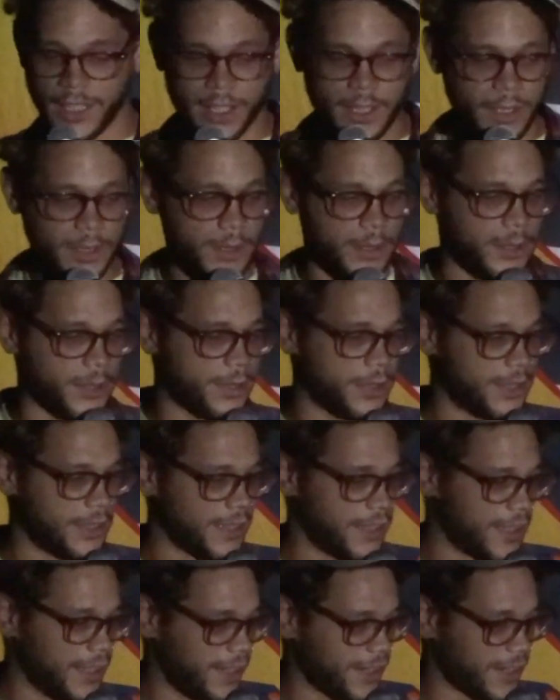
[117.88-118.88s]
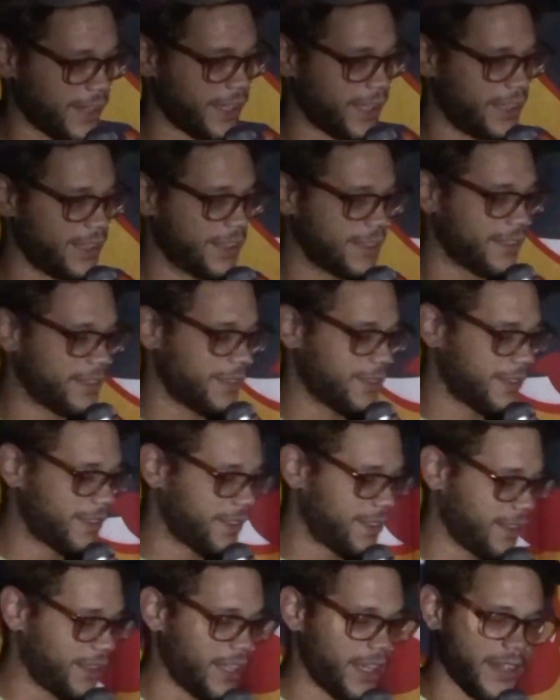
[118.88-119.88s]
Whew. All right.
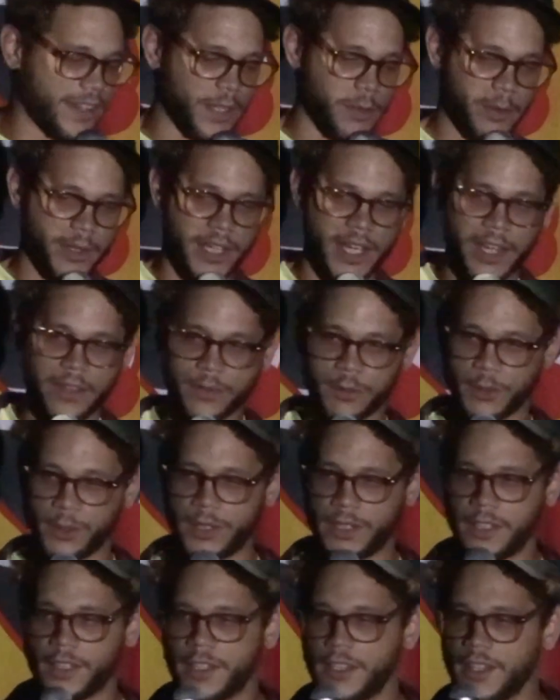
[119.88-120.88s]
I think we got through it.